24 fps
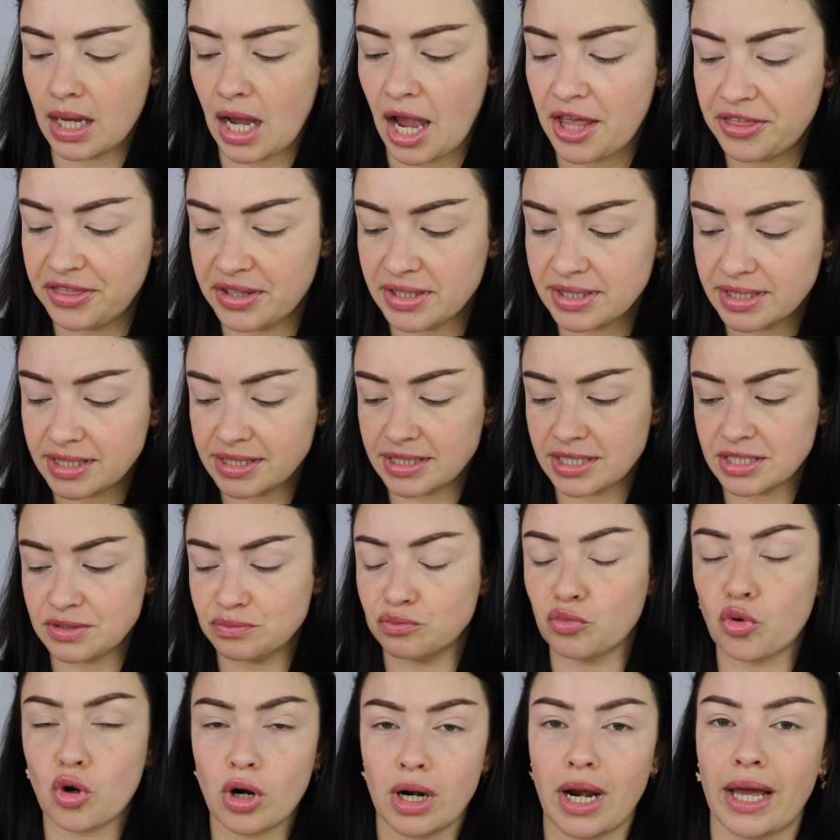I think this is
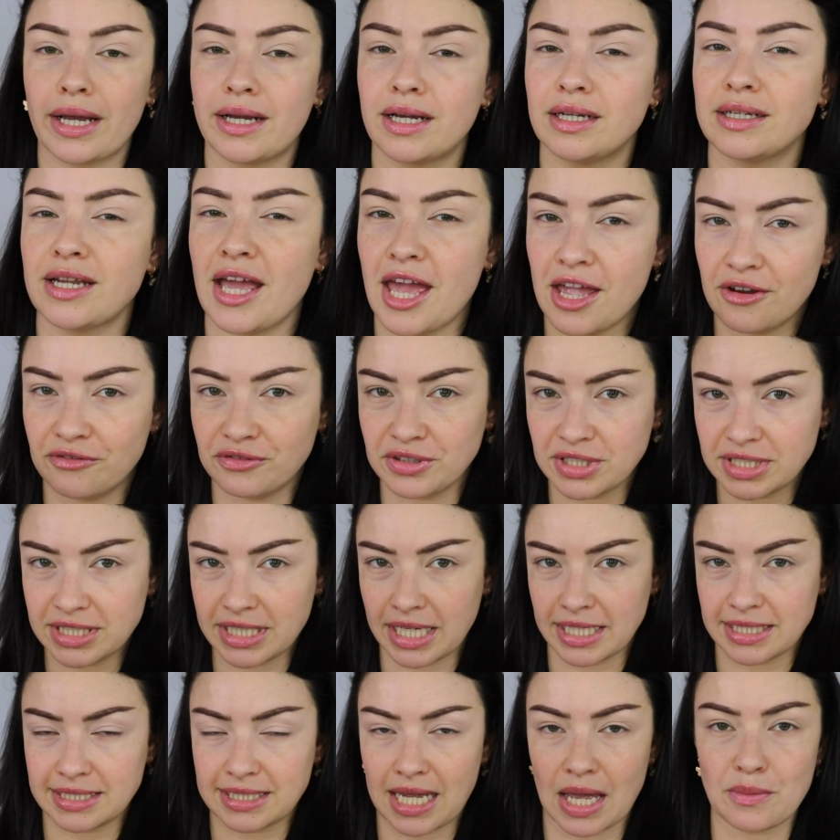more like an
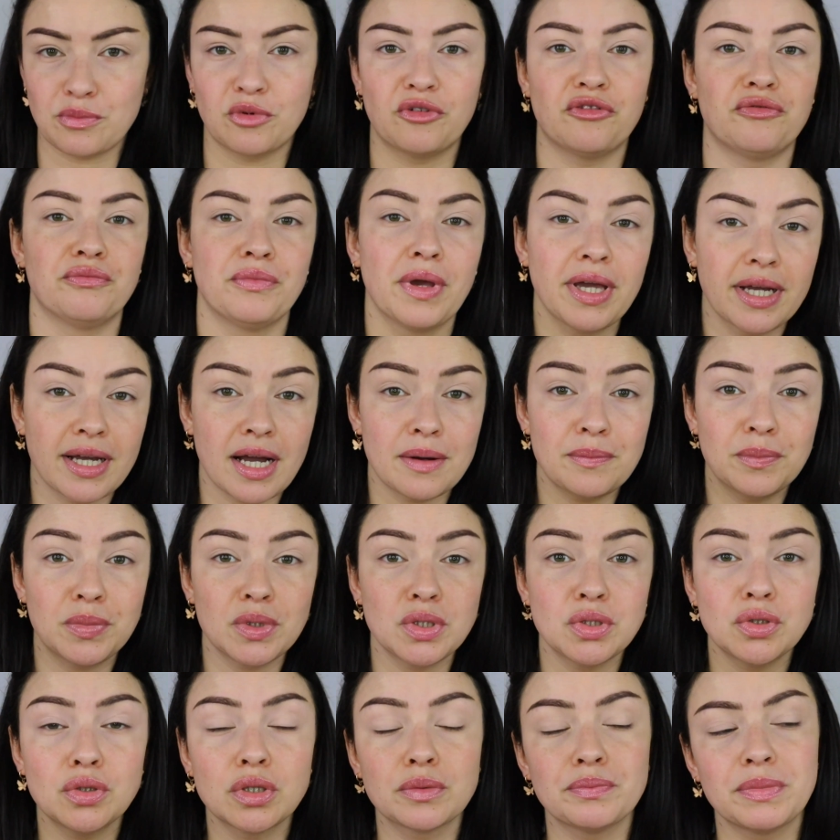everyday type of makeup
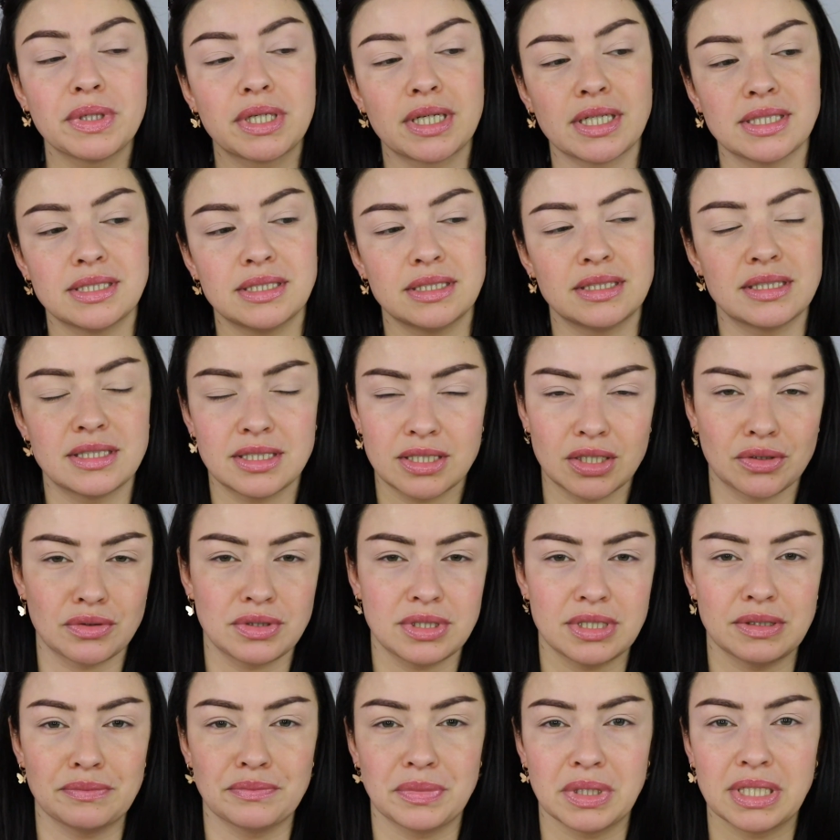look because it's so
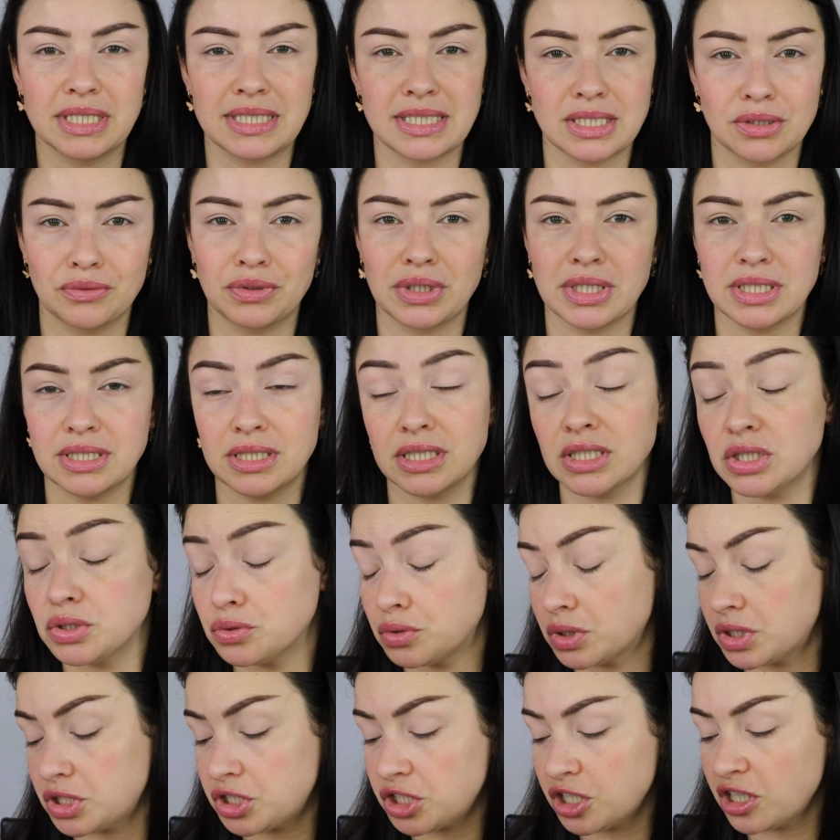simple, so easy
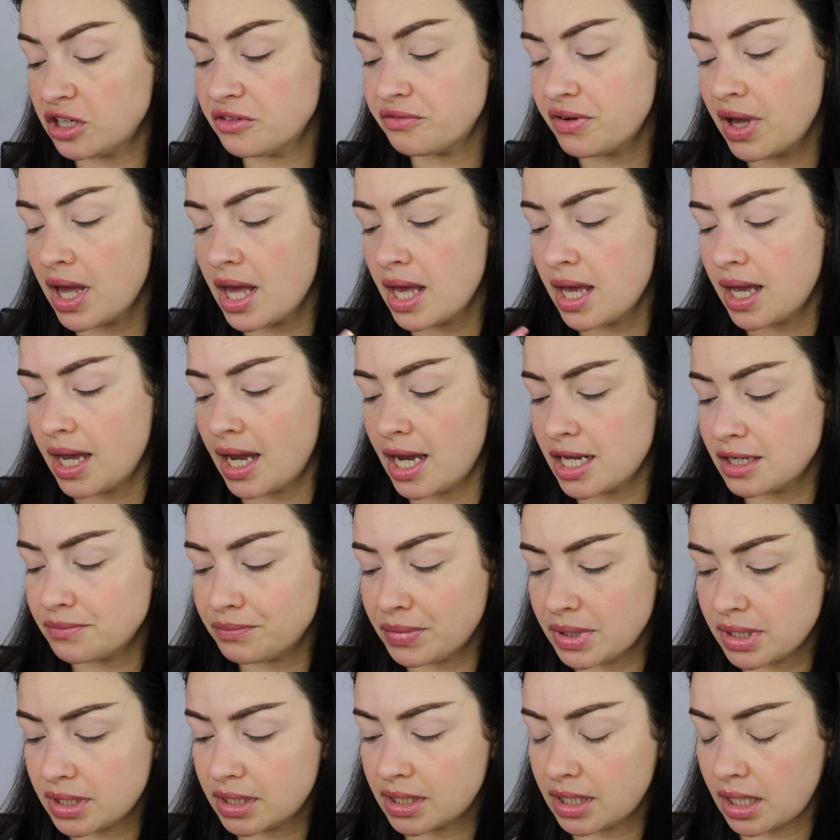to achieve, and
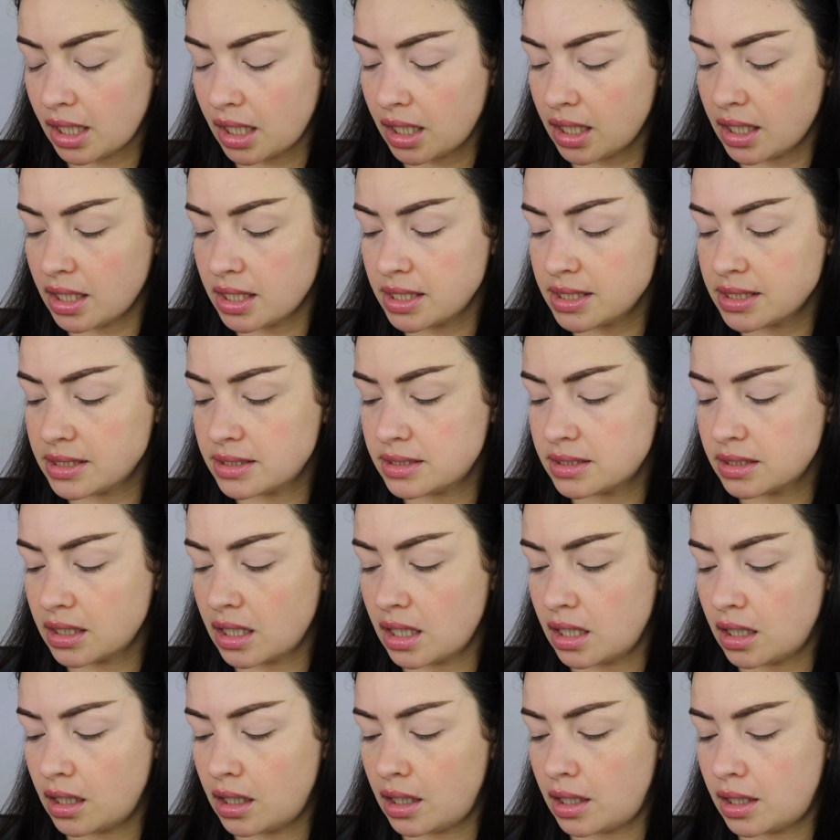because
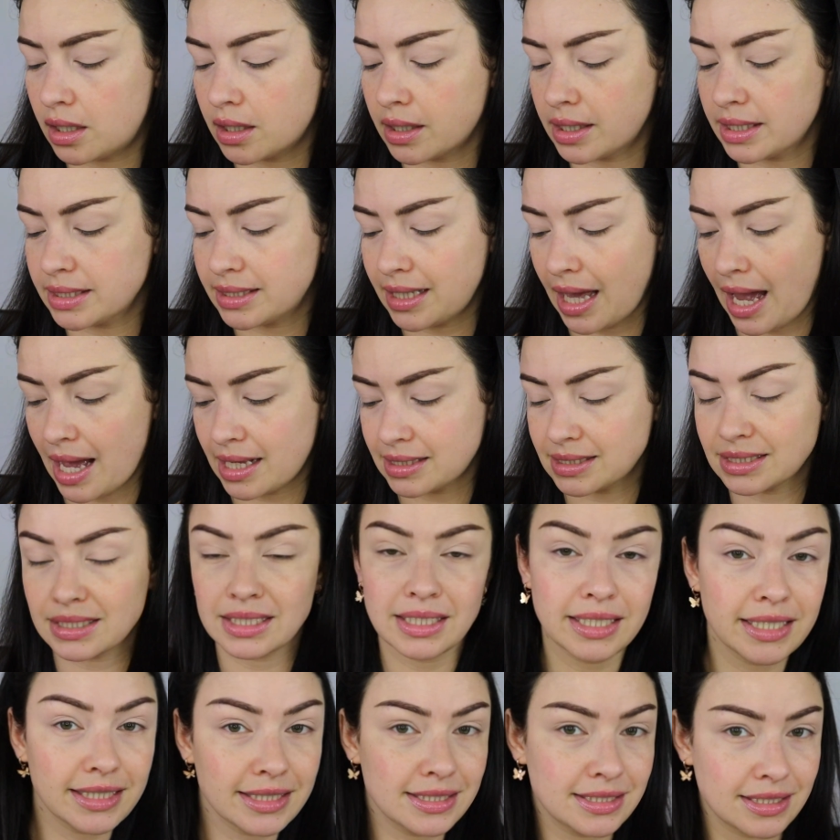it has
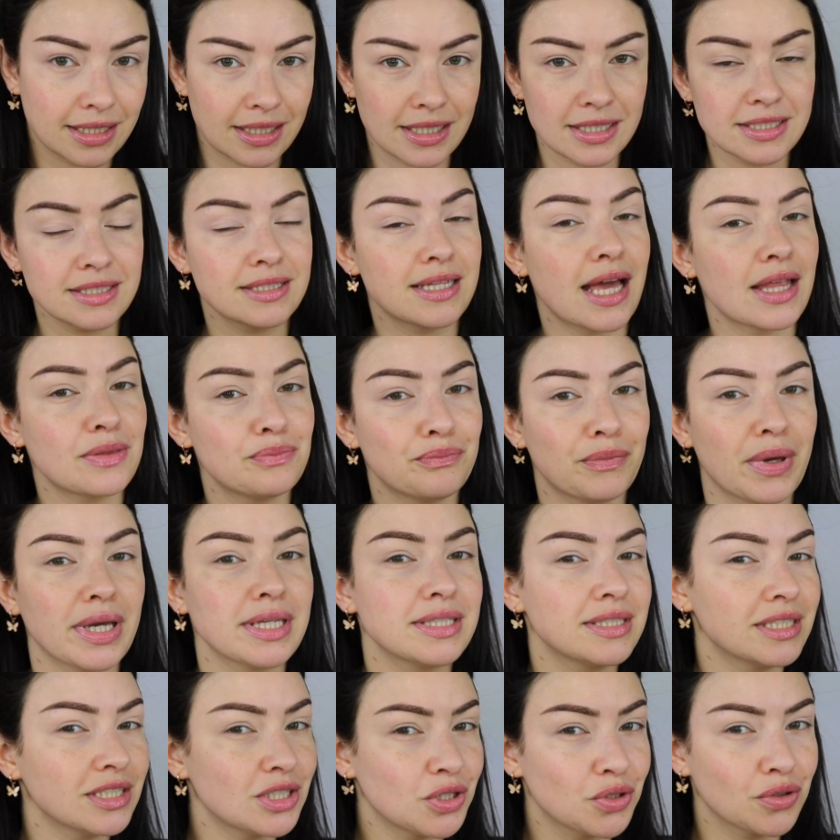glitters, that
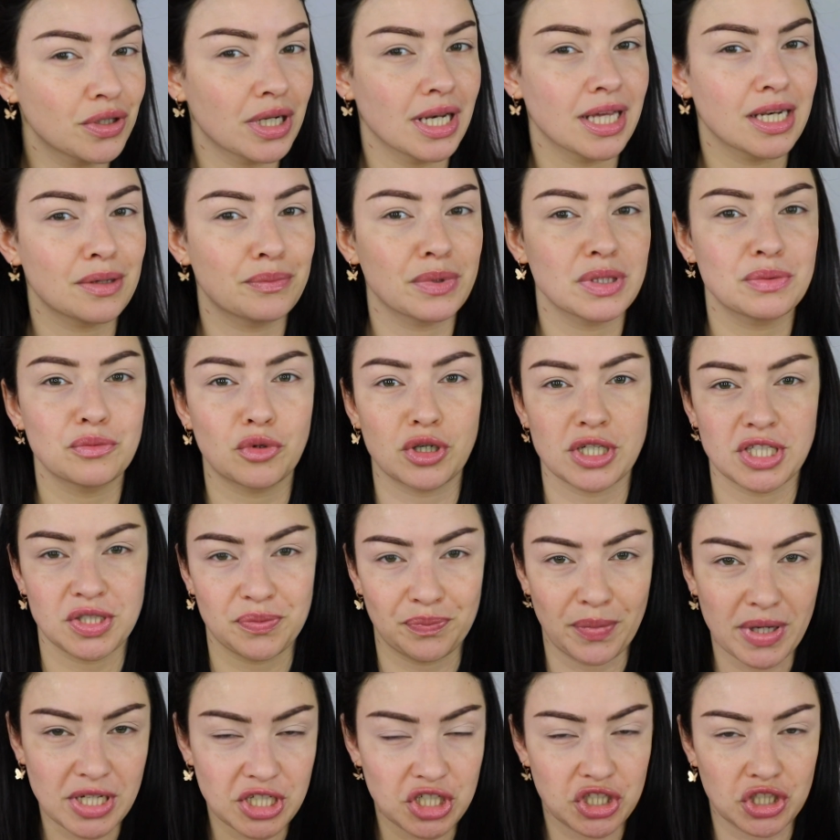makes it look a little bit more
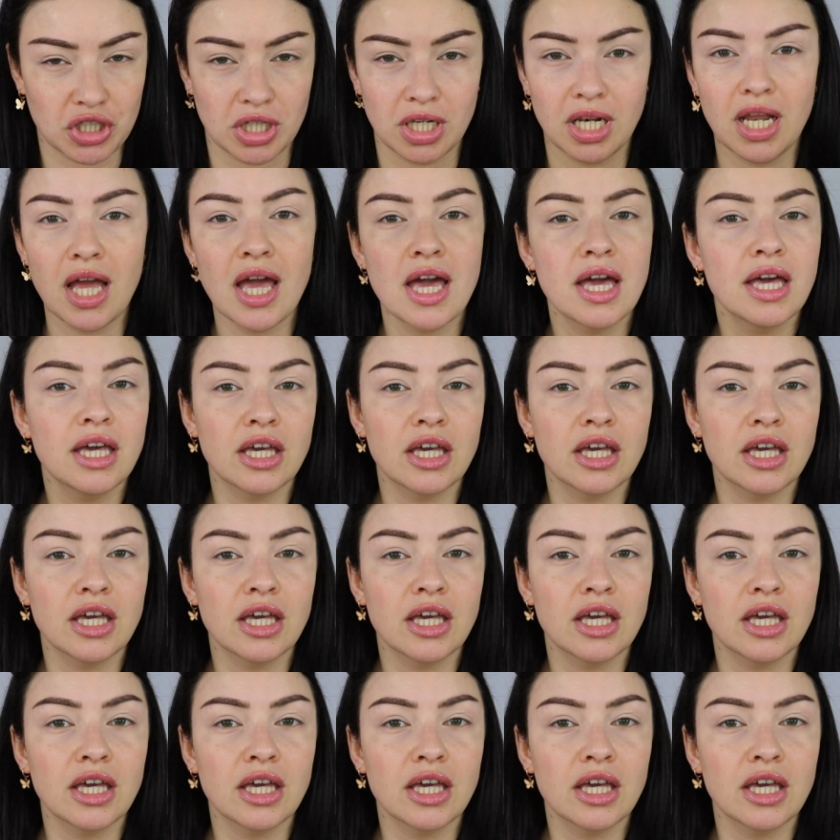special.